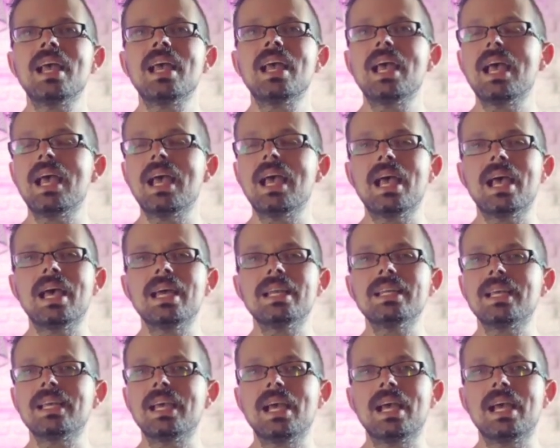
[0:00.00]

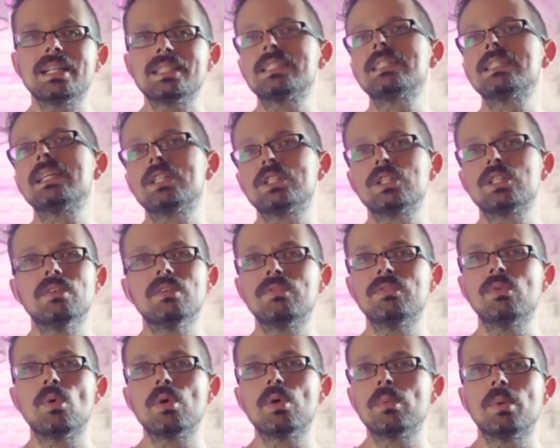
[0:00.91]
and at such an
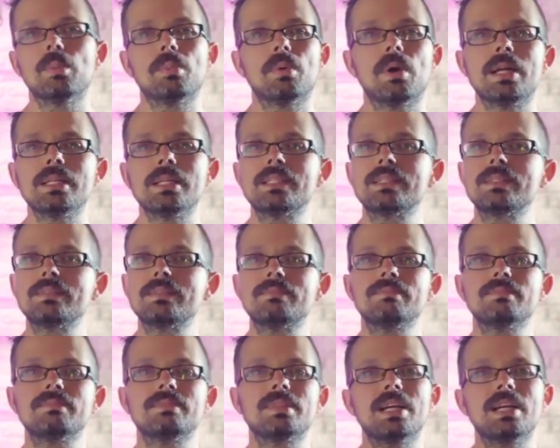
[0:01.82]
affordable price.
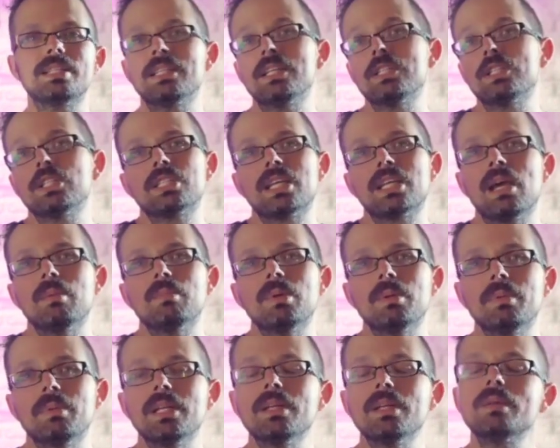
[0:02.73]
Guys, it just can't be
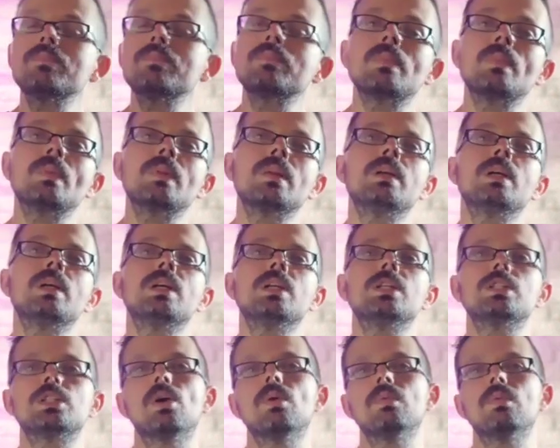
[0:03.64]
beat.
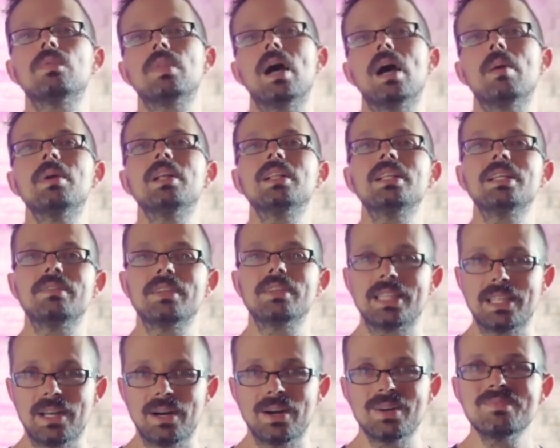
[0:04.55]
So I'm going to leave it
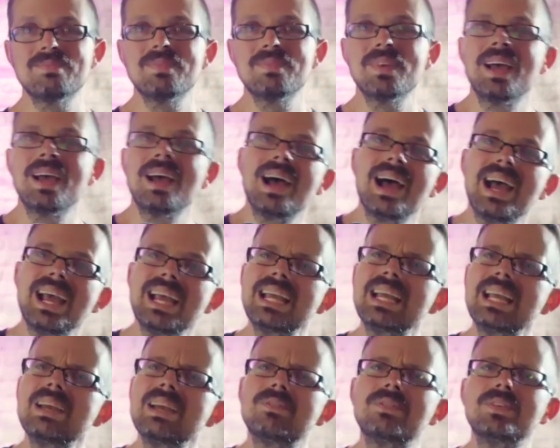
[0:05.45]
there.
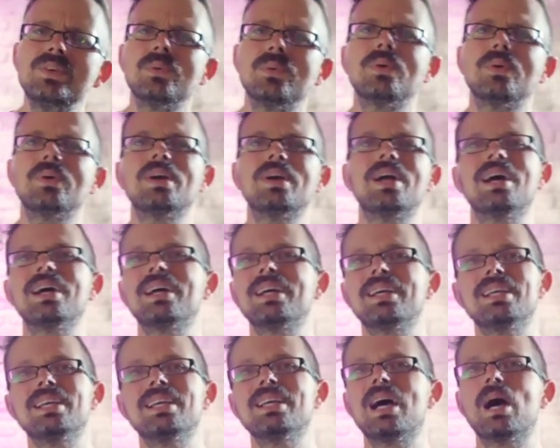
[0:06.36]
If you're a
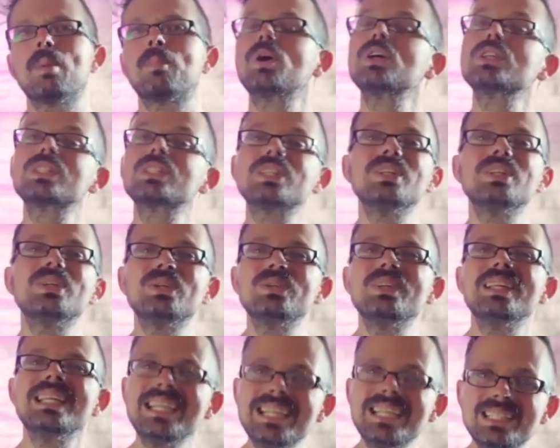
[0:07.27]
person who
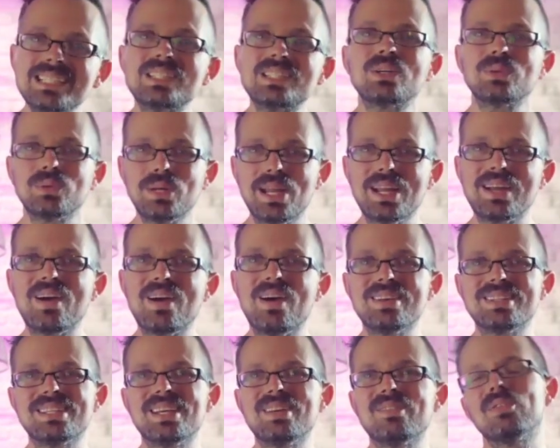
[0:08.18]
needs to create
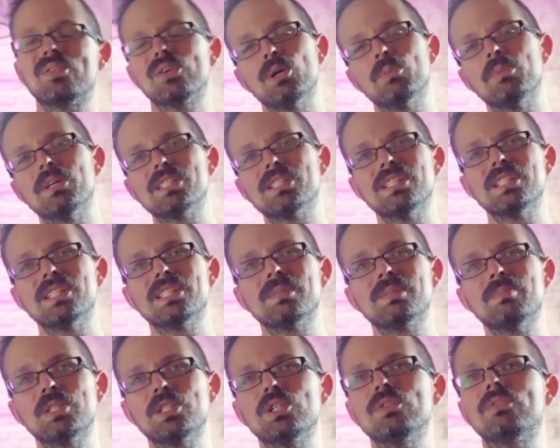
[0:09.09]
content for your business,
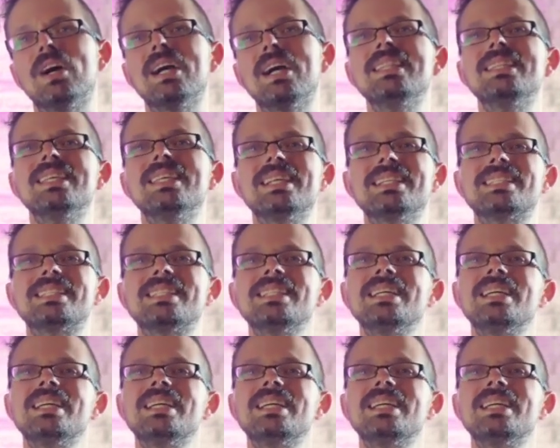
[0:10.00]
but you find that it's